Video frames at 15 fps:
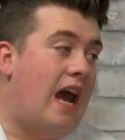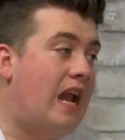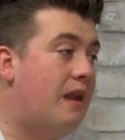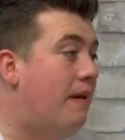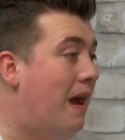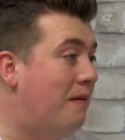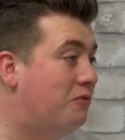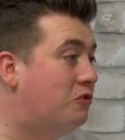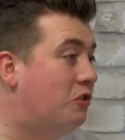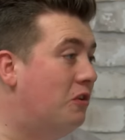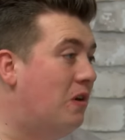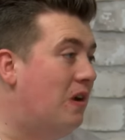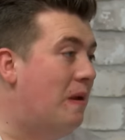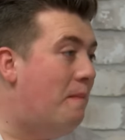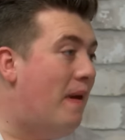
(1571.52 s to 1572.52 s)
Adam
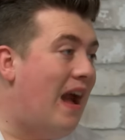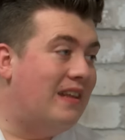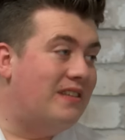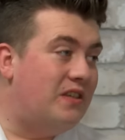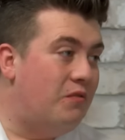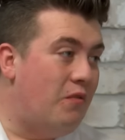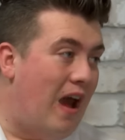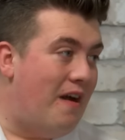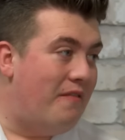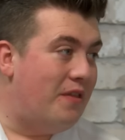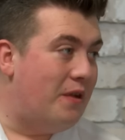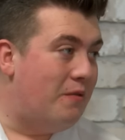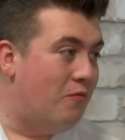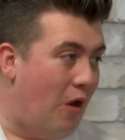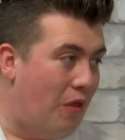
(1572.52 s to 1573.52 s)
Armstrong going to Barnsley rather
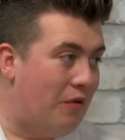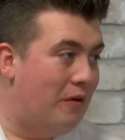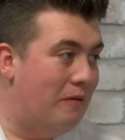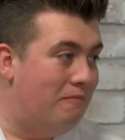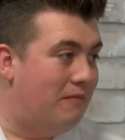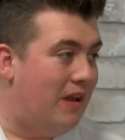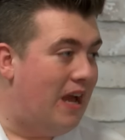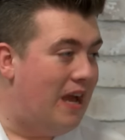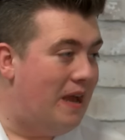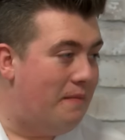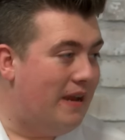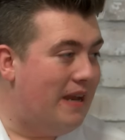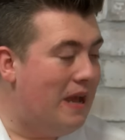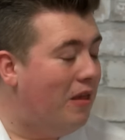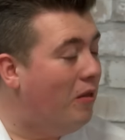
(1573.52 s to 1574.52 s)
than Rotherham,
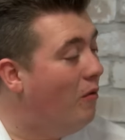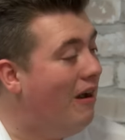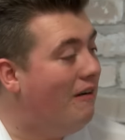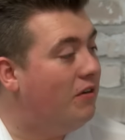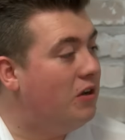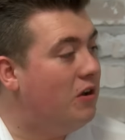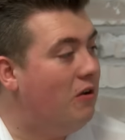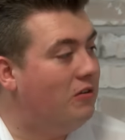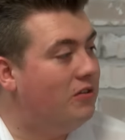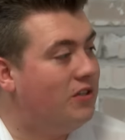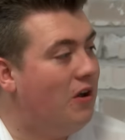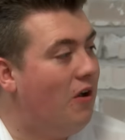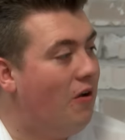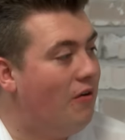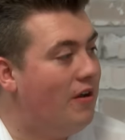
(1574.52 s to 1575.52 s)
being able to have a goal
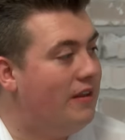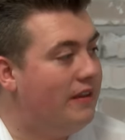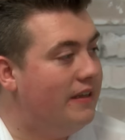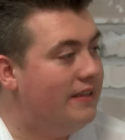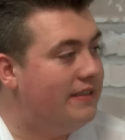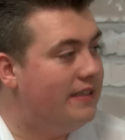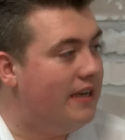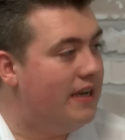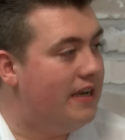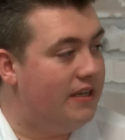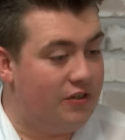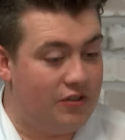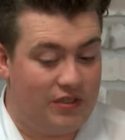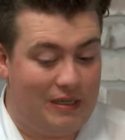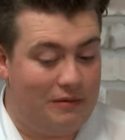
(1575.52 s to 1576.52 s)
scorer
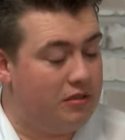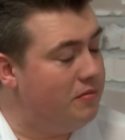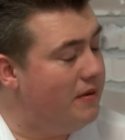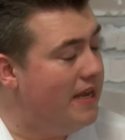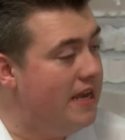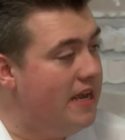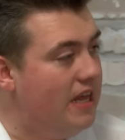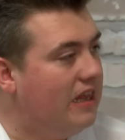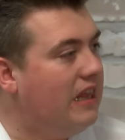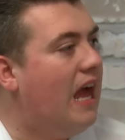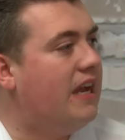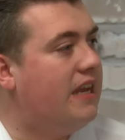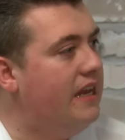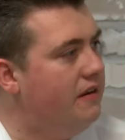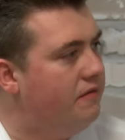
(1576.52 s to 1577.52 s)
that just seems to be
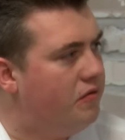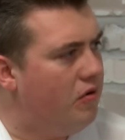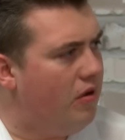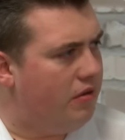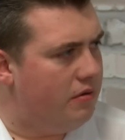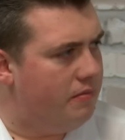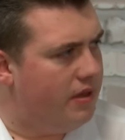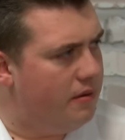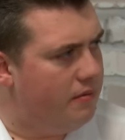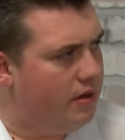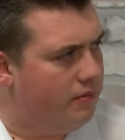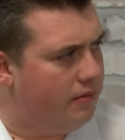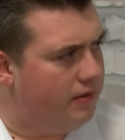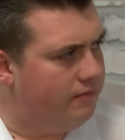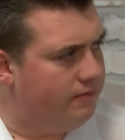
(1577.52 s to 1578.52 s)
lacking for Rotherham at the
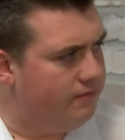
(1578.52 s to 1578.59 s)
moment.